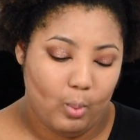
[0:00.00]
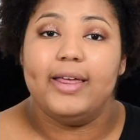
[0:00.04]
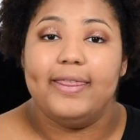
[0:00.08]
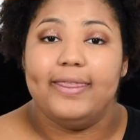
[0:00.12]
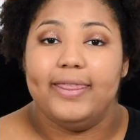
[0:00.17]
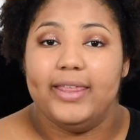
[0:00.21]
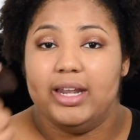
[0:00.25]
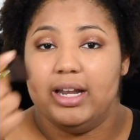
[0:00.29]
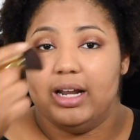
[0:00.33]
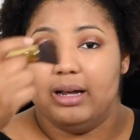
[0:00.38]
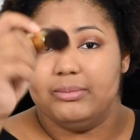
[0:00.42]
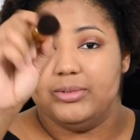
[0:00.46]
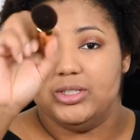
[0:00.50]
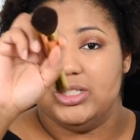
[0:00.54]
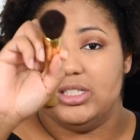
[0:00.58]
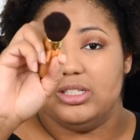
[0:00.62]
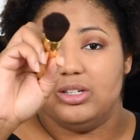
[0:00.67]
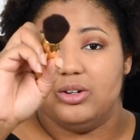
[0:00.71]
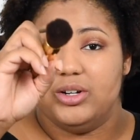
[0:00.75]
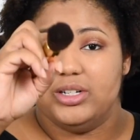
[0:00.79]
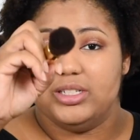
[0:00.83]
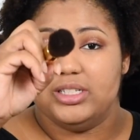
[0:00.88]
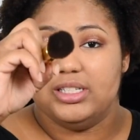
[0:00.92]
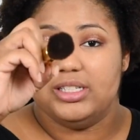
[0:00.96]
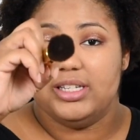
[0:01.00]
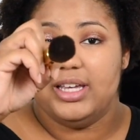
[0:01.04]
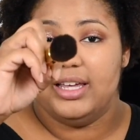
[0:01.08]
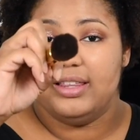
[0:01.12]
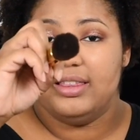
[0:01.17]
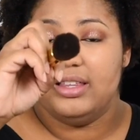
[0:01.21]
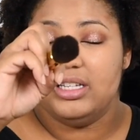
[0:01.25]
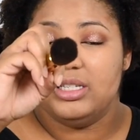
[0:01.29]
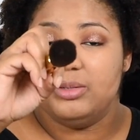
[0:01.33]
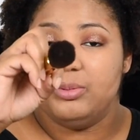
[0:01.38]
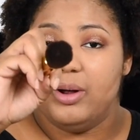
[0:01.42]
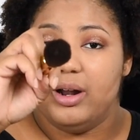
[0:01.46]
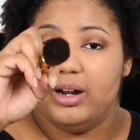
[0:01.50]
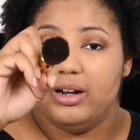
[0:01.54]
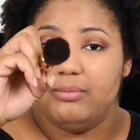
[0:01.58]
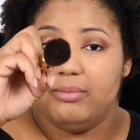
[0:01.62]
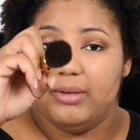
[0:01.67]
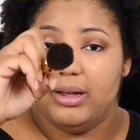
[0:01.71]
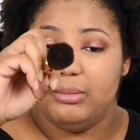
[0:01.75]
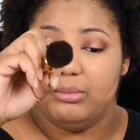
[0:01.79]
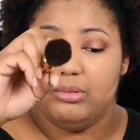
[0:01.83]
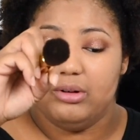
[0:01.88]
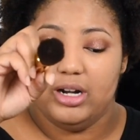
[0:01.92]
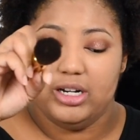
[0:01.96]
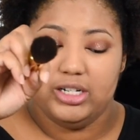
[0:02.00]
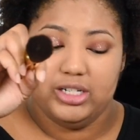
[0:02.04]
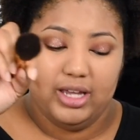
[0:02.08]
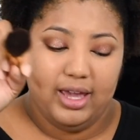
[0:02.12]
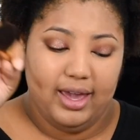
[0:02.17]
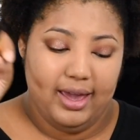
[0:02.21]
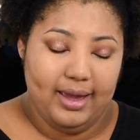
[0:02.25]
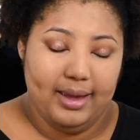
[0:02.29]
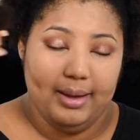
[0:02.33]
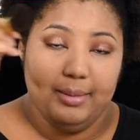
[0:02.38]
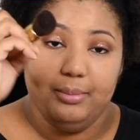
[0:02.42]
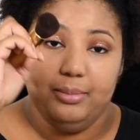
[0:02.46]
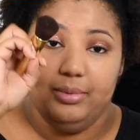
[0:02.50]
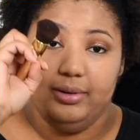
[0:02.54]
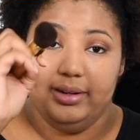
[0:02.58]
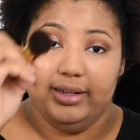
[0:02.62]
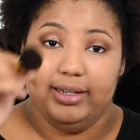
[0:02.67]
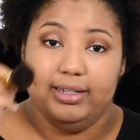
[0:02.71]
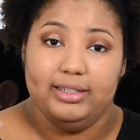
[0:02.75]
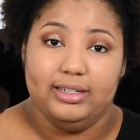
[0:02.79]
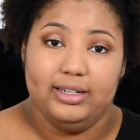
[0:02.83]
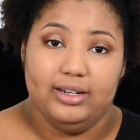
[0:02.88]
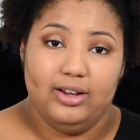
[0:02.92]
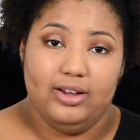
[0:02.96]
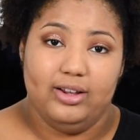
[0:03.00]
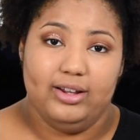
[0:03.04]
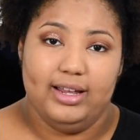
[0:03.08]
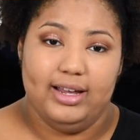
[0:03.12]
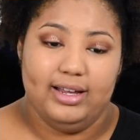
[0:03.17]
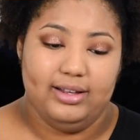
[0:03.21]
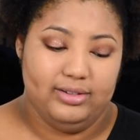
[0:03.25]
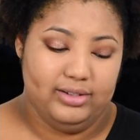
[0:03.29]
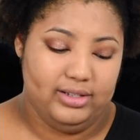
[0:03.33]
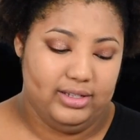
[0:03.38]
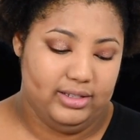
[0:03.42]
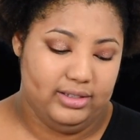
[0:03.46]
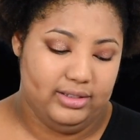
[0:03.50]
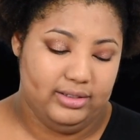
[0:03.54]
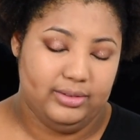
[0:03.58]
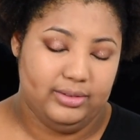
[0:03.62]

And then I'm just going to take this part of my brush and blend it all out.